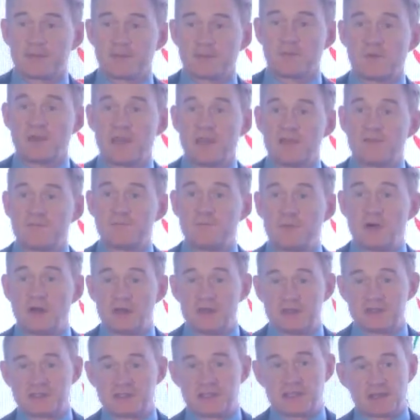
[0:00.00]
we have
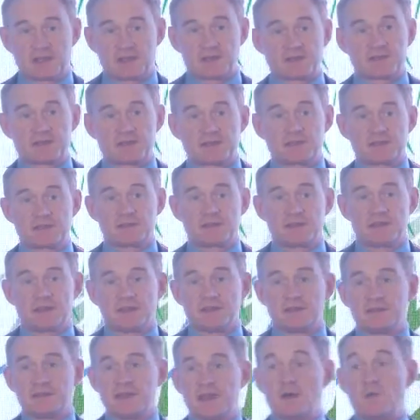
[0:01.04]
politics.
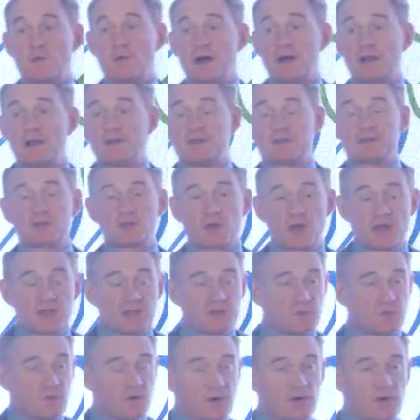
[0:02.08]
Now, while the
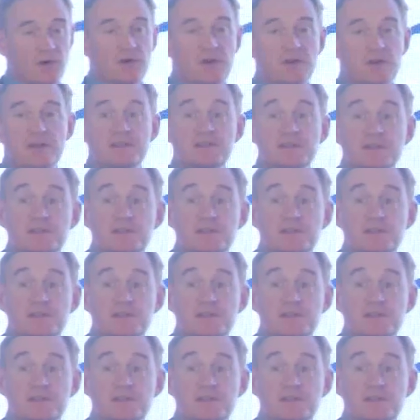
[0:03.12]
trade war is